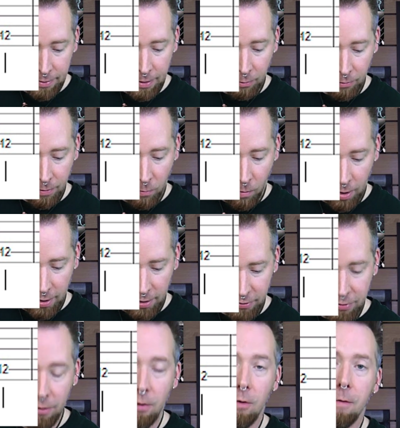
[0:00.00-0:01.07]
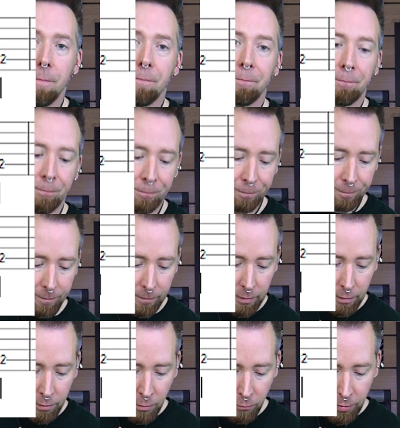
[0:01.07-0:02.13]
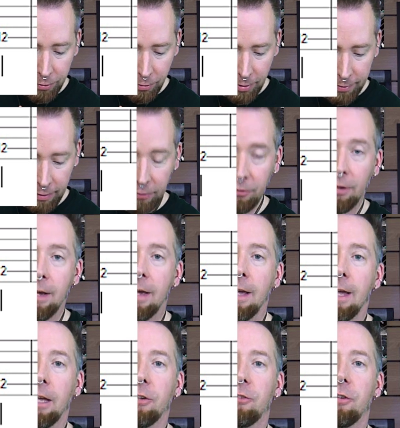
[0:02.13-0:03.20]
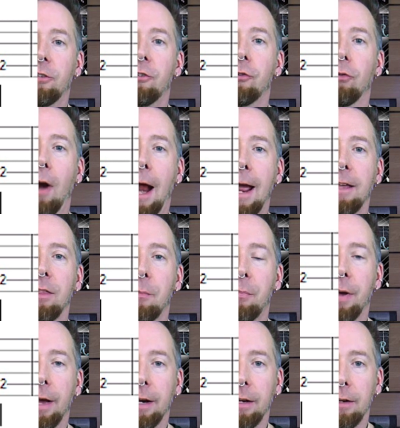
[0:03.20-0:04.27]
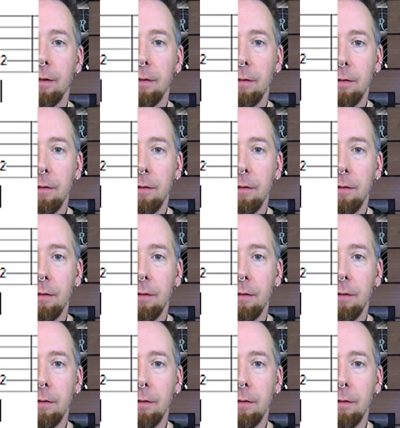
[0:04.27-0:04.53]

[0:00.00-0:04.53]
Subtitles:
Now what we want to do when doing this is just drag the pick